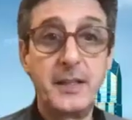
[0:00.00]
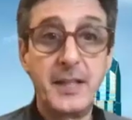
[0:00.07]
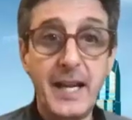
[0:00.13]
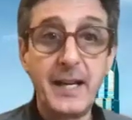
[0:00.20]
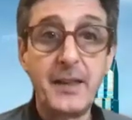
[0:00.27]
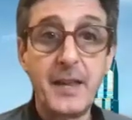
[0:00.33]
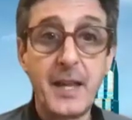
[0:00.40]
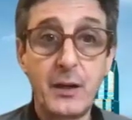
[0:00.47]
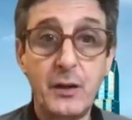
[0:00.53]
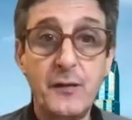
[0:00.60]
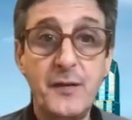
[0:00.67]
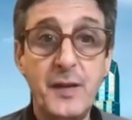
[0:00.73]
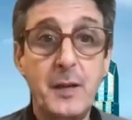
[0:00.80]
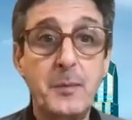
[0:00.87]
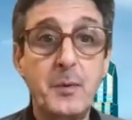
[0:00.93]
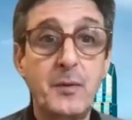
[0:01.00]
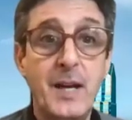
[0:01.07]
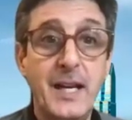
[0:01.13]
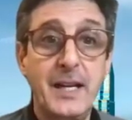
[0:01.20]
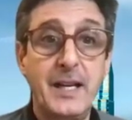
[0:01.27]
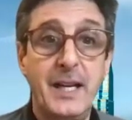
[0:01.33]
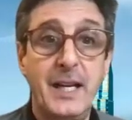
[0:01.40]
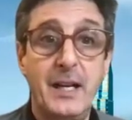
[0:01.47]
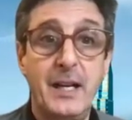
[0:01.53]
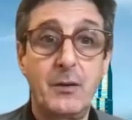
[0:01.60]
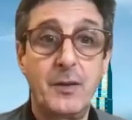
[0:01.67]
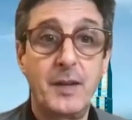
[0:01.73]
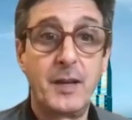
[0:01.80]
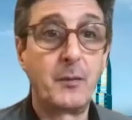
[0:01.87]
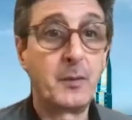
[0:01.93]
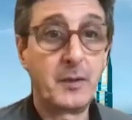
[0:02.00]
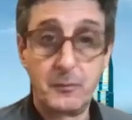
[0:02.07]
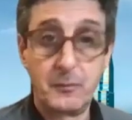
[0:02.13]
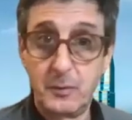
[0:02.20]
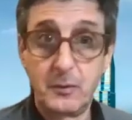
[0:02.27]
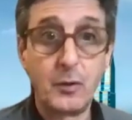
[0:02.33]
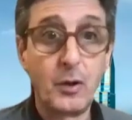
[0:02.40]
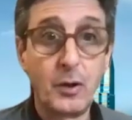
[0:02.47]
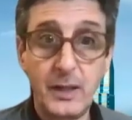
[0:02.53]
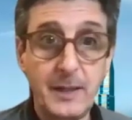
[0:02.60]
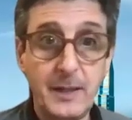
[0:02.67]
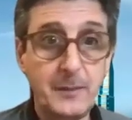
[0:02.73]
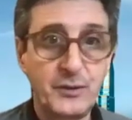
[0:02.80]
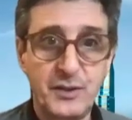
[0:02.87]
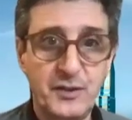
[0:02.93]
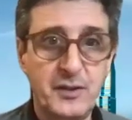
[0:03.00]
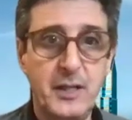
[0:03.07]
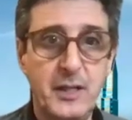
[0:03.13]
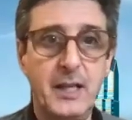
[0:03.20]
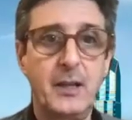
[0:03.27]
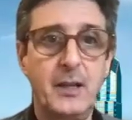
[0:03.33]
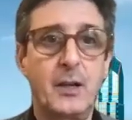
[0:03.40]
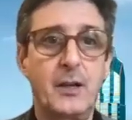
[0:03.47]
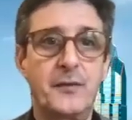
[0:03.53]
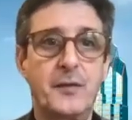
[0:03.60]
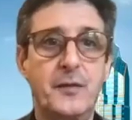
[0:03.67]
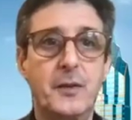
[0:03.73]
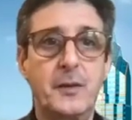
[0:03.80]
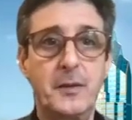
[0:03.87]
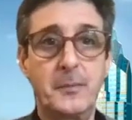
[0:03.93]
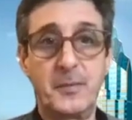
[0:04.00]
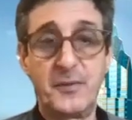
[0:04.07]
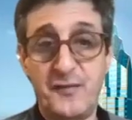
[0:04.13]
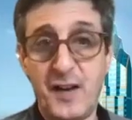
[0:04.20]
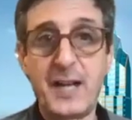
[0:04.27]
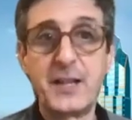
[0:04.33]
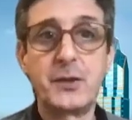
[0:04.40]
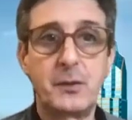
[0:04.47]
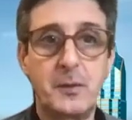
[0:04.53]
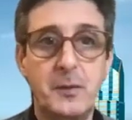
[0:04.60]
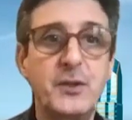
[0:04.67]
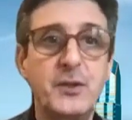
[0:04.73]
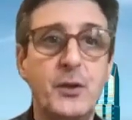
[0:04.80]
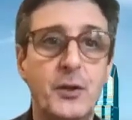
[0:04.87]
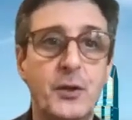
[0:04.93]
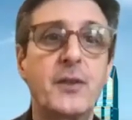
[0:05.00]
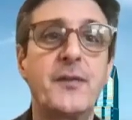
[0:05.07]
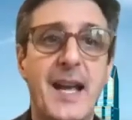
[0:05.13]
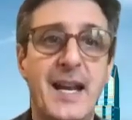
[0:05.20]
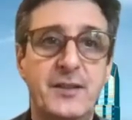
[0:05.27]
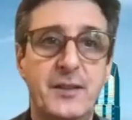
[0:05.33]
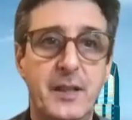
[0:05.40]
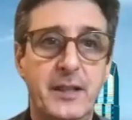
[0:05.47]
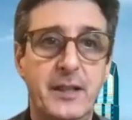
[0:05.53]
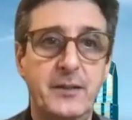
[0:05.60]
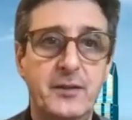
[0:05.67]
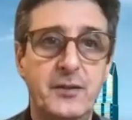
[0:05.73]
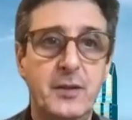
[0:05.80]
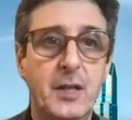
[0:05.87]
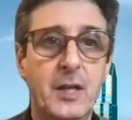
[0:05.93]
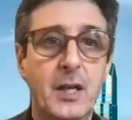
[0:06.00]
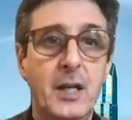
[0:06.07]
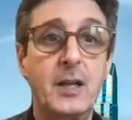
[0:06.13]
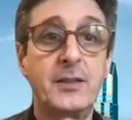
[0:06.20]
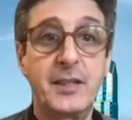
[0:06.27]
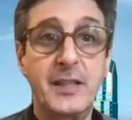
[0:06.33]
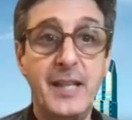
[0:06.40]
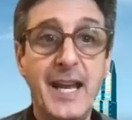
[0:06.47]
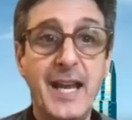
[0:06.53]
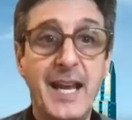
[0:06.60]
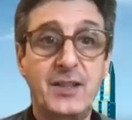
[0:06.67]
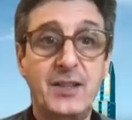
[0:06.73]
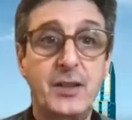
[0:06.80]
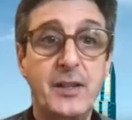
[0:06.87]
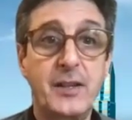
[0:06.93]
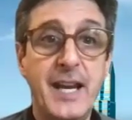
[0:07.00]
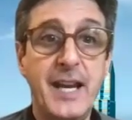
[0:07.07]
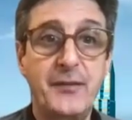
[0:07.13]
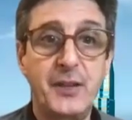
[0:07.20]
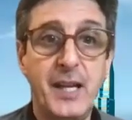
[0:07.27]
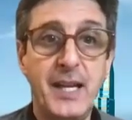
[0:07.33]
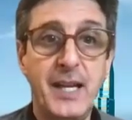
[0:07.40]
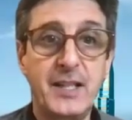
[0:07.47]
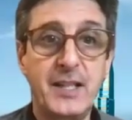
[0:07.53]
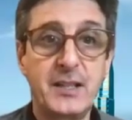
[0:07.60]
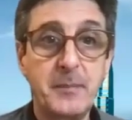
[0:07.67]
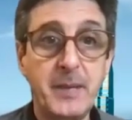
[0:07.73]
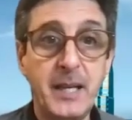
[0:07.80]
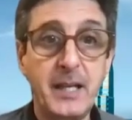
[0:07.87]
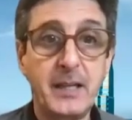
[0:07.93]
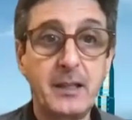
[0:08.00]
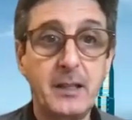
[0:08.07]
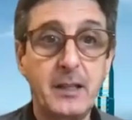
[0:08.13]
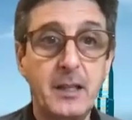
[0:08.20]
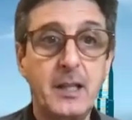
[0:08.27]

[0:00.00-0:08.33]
data that are available right now that we're all able to see are for the Pfizer and Moderna vaccines. Today, actually, the FDA is meeting